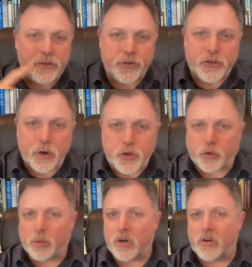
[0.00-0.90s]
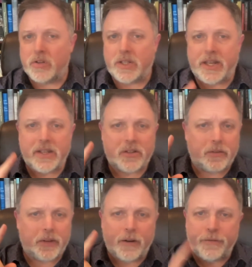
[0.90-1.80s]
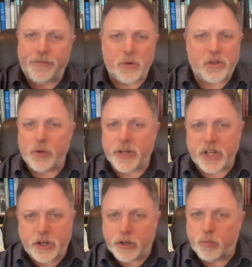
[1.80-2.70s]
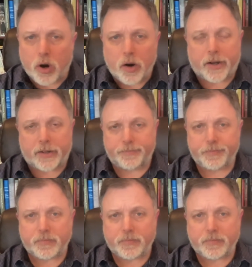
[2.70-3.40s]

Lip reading: social workers, these are, folks doing good work